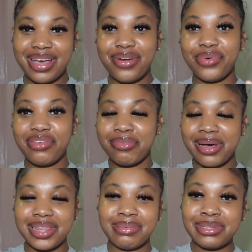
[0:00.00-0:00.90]
I rave
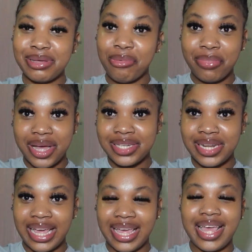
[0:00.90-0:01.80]
about them so much.
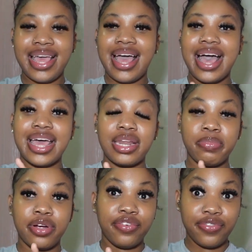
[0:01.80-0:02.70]
Like I had the
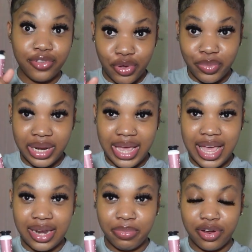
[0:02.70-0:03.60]
perfume when they
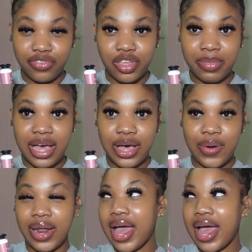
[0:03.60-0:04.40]
had the perfume out.